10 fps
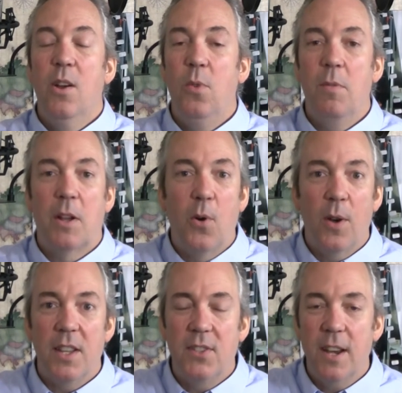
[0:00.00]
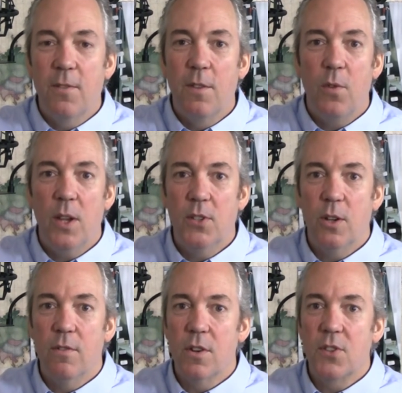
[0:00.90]
we recorded several
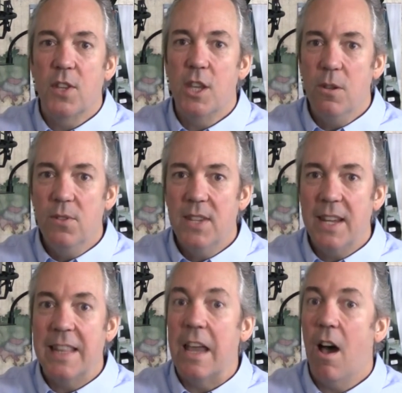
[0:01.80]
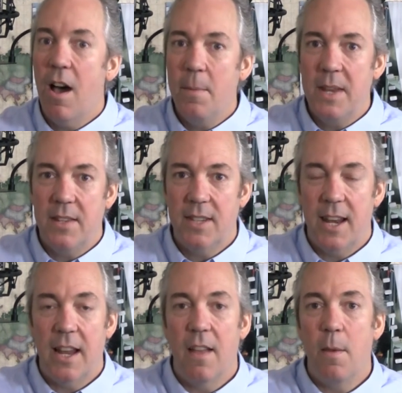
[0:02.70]
voiceovers using the Omni
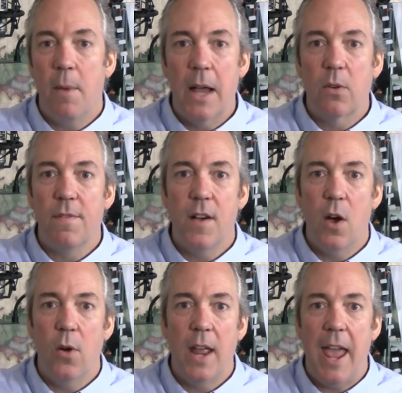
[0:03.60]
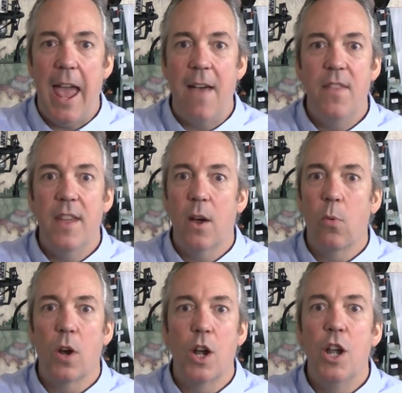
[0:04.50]
setting on the microphone, and there
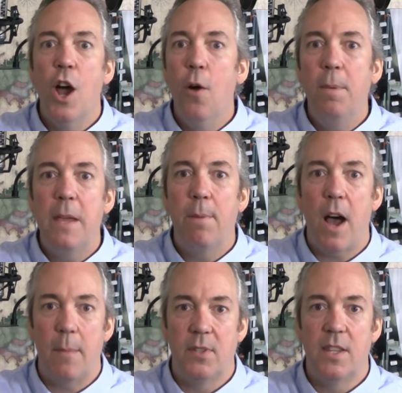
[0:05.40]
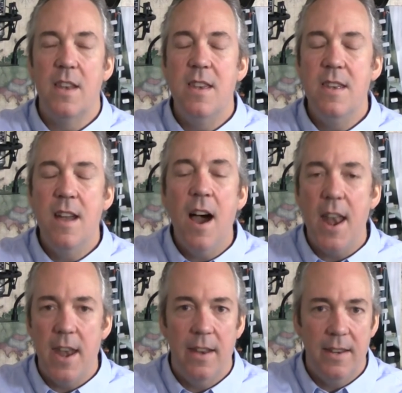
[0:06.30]
were no P-pops,
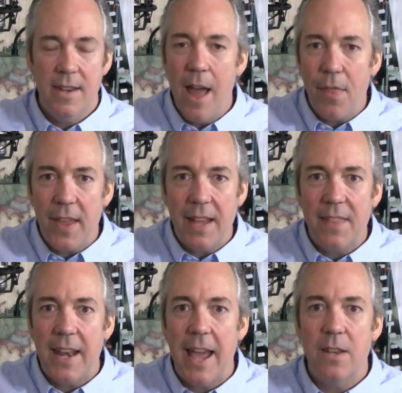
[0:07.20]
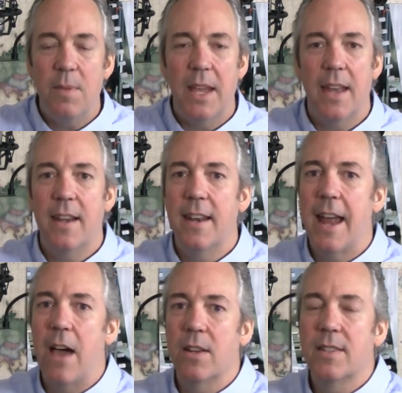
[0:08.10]
none, nothing that had to be edited
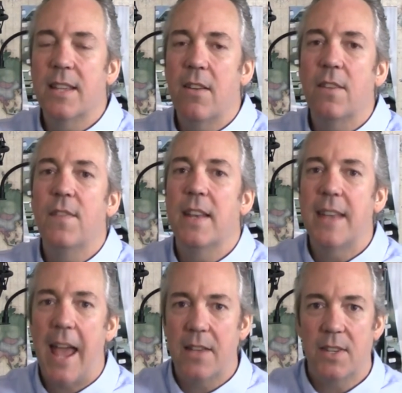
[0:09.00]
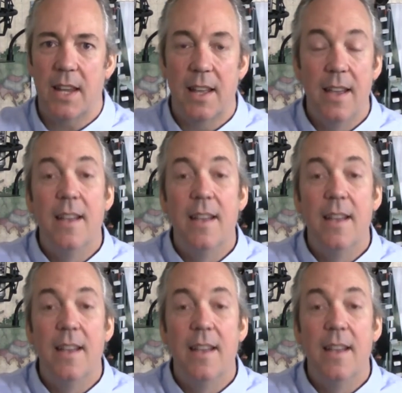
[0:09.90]
out. It sounded fantastic.